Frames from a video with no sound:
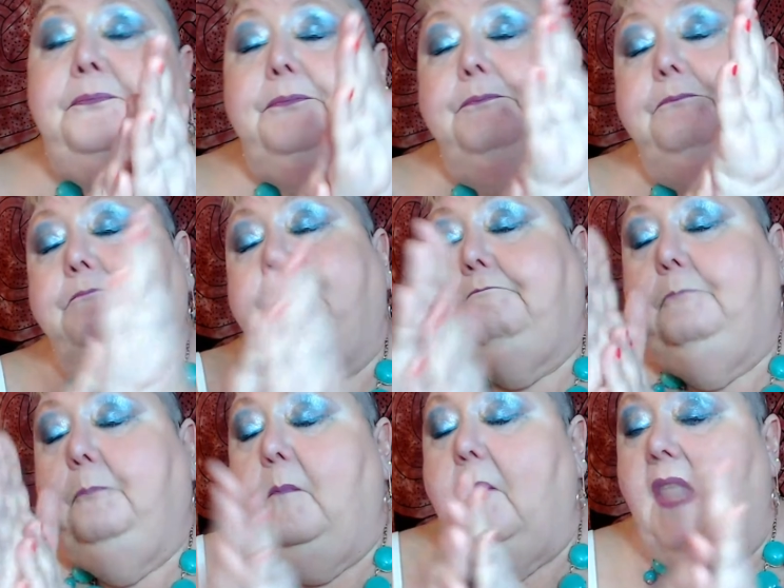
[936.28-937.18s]
And we
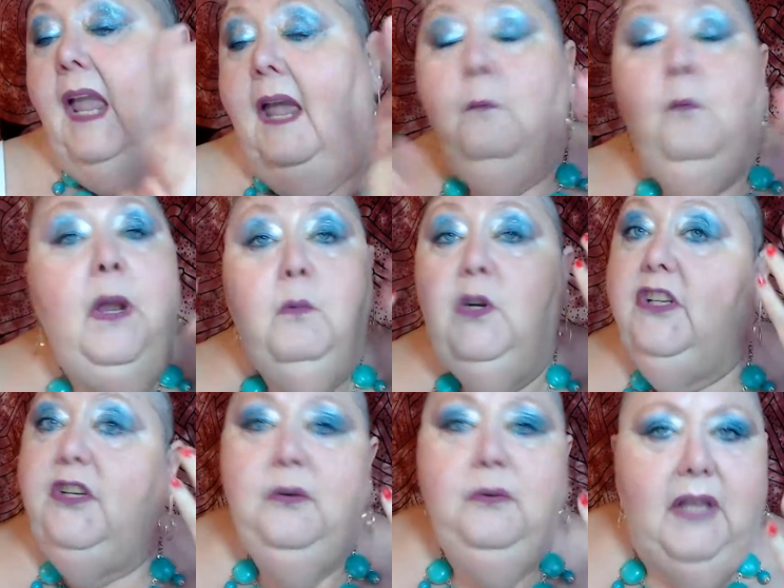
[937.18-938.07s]
would do that kind of
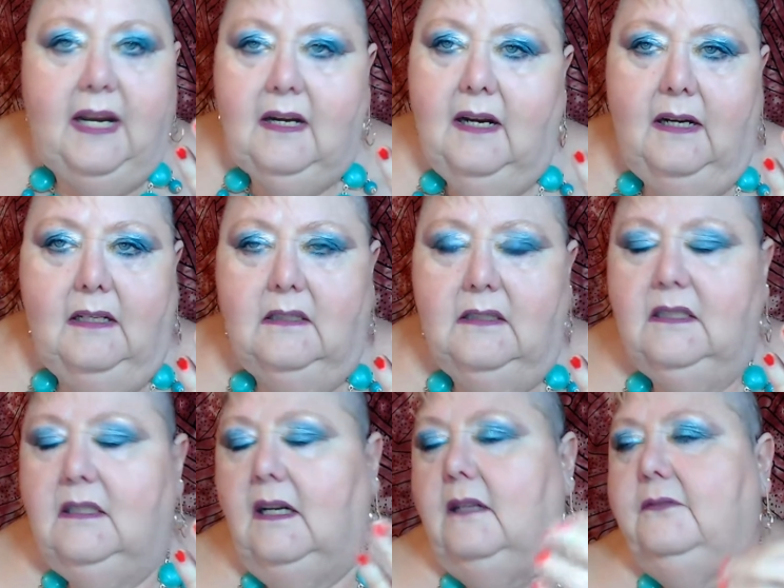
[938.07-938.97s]
stuff. And,
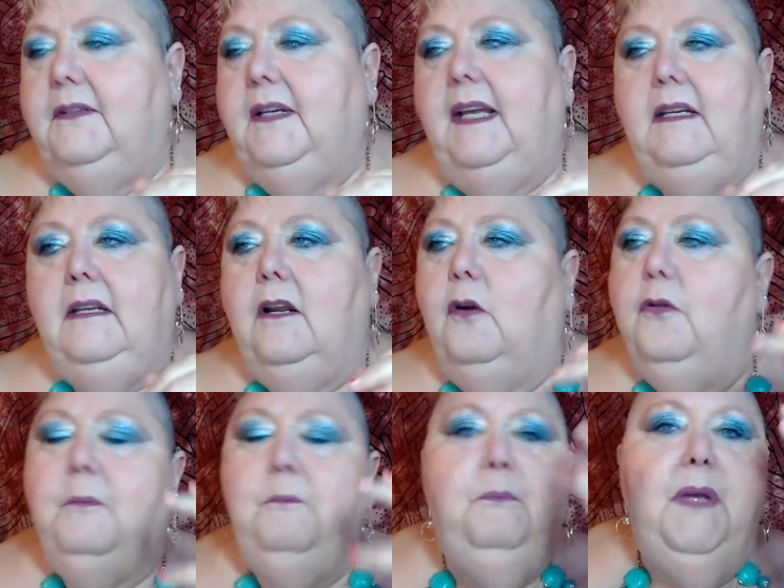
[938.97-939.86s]
you know, the
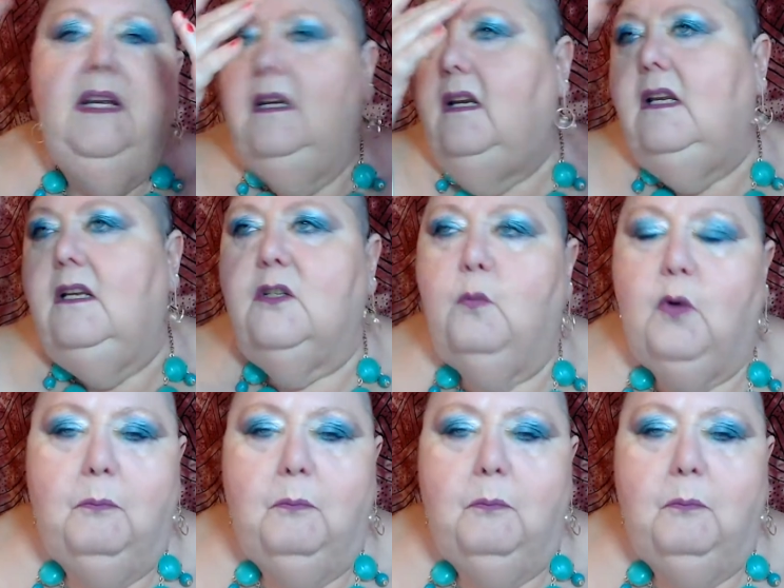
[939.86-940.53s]
bindies were bright.